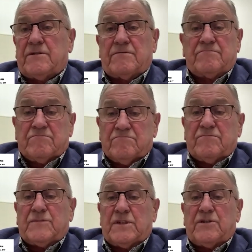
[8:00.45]
to
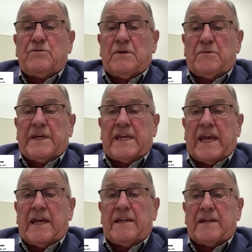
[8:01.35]
to do what we
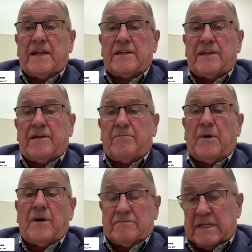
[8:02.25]
can and, and keep
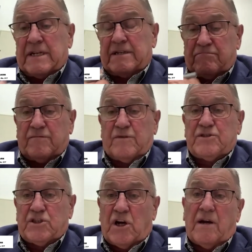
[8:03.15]
on and with
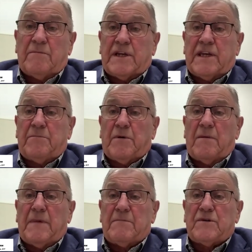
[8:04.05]
SARM to keep our
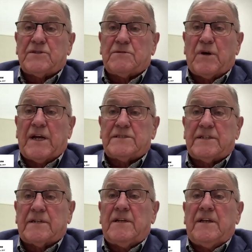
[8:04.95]
members abreast
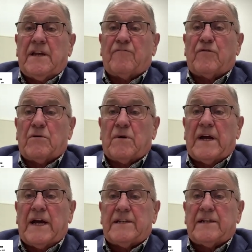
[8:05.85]
of, of where we're
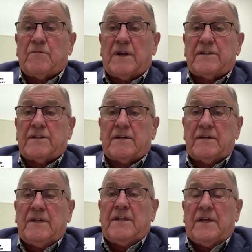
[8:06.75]
at and what uh,
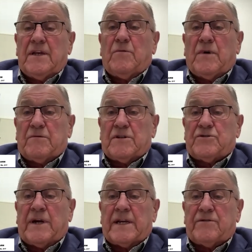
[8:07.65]
what we're
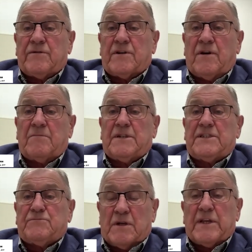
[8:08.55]
trying to
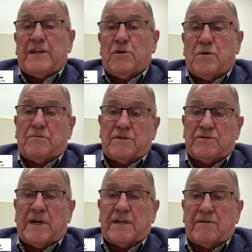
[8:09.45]
accomplish. Well, they know what we're
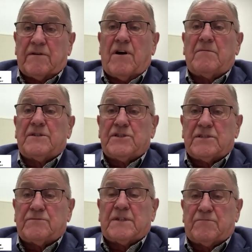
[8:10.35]
trying to accomplish.
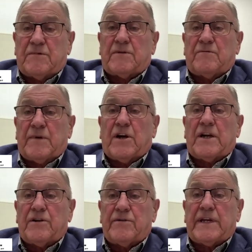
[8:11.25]
It's what we're, we are
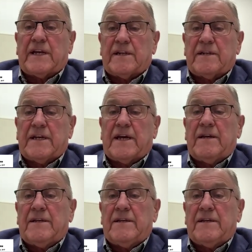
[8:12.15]
doing, and. Uh,